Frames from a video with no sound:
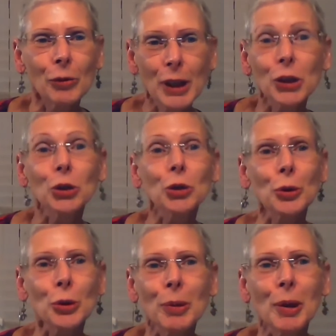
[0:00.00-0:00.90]

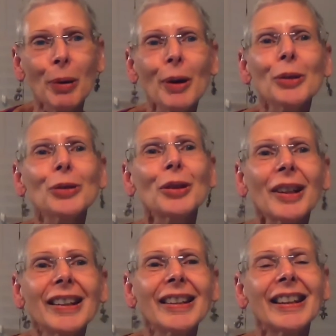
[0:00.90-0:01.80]
reassures me
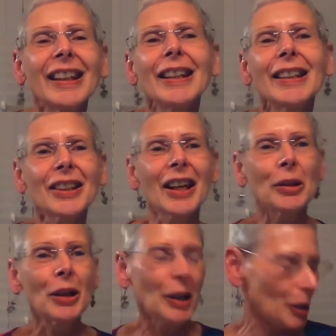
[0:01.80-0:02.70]
personally that he has
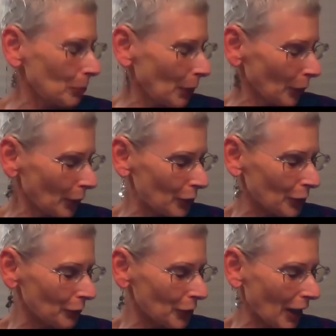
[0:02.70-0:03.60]
had
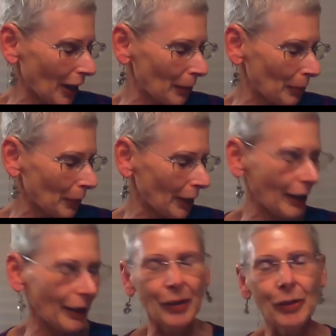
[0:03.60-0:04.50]
periods of time
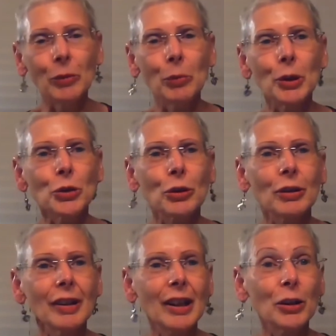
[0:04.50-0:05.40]
in
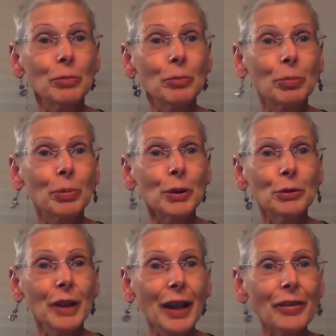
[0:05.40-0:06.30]
which he could
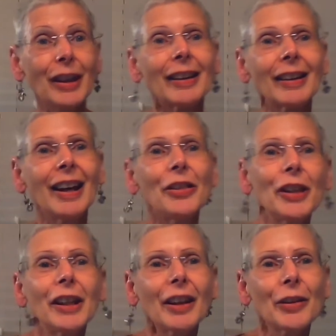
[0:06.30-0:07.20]
produce nothing,
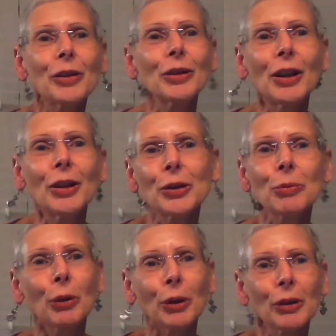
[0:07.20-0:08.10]
and then other
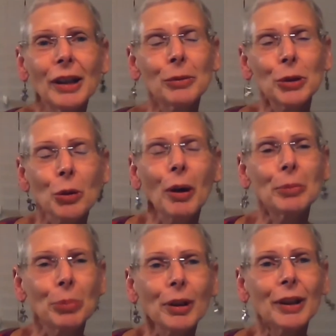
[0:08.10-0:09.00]
years where he was
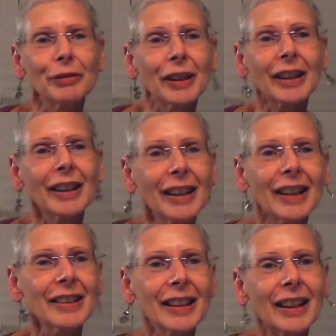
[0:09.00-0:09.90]
quite prolific.
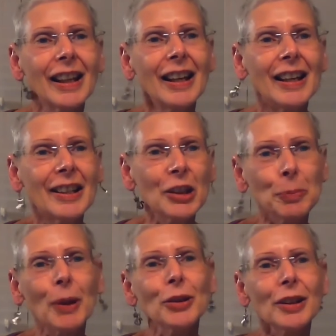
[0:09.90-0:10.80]
And I think
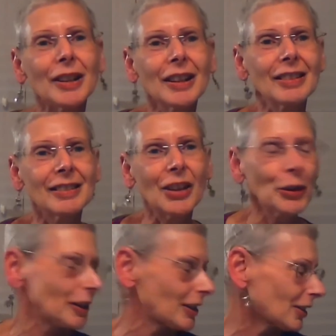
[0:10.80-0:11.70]
especially
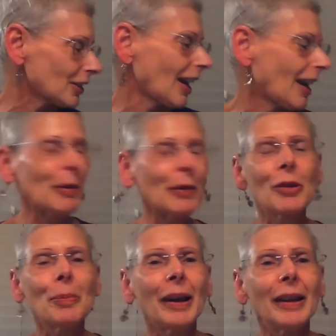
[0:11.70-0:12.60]
during this time
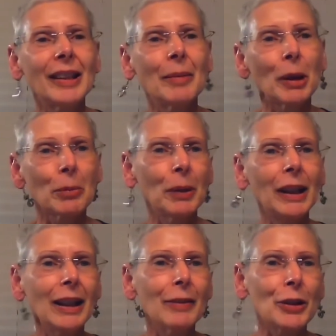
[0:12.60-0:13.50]
of the pandemic,
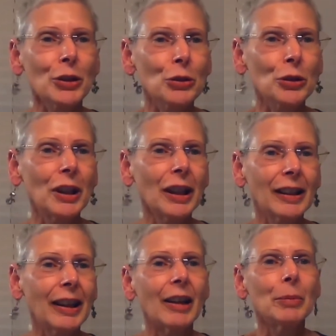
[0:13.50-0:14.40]
many of us are
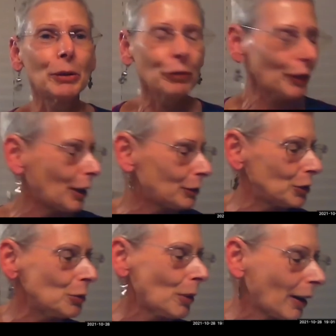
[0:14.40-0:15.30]
seeing an ebb and flow
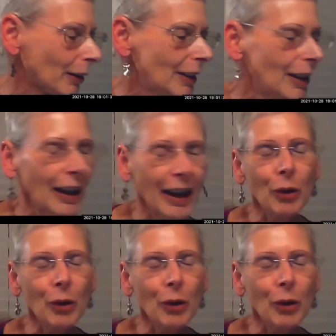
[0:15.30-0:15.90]
to our